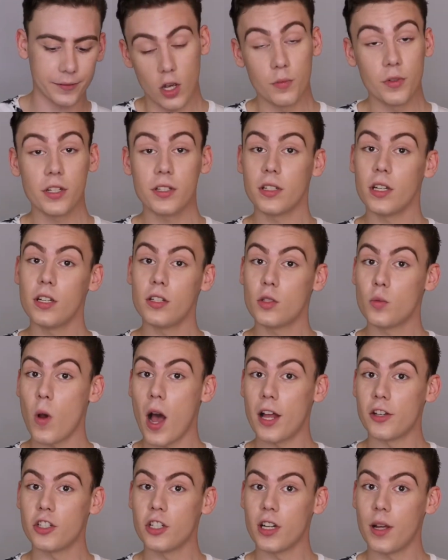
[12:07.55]
So I'm just going to
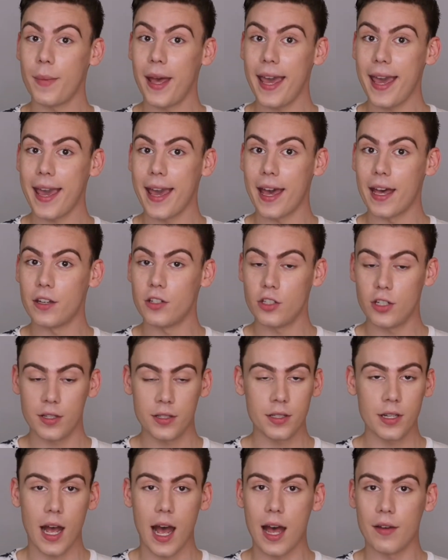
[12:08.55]
swatch it on my hand,
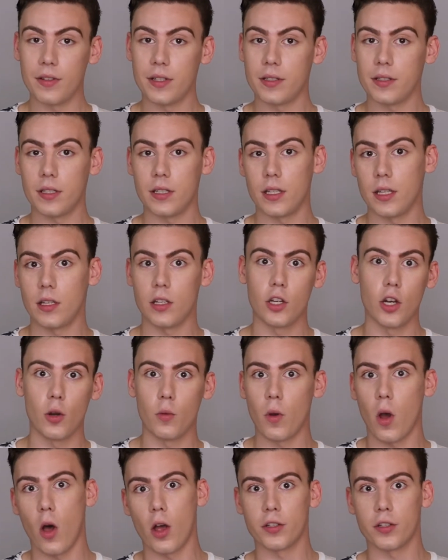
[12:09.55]
just to obviously, you know,